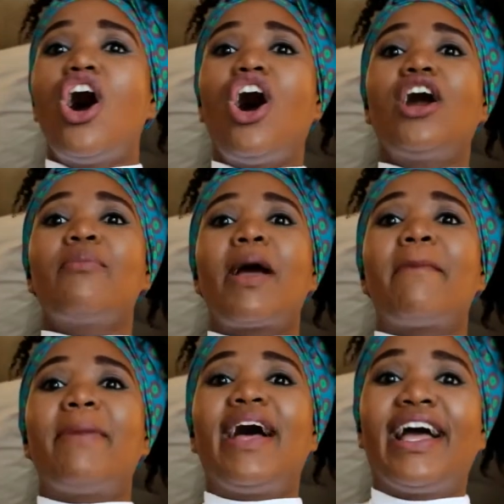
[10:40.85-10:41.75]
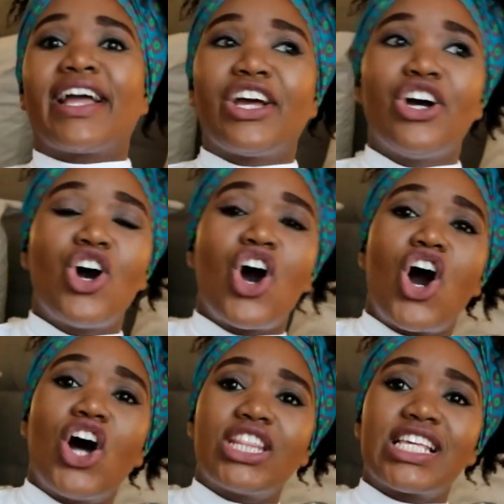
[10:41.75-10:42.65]
on my back,
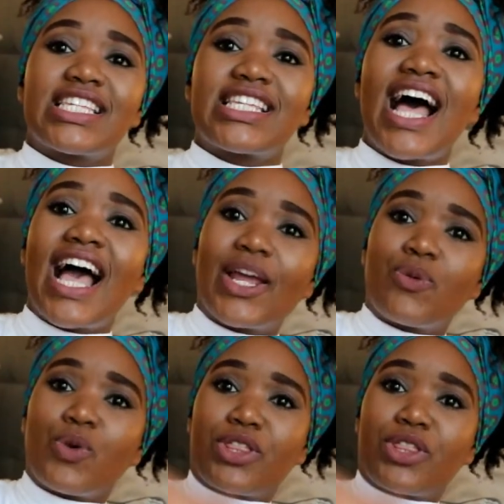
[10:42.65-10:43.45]
on the side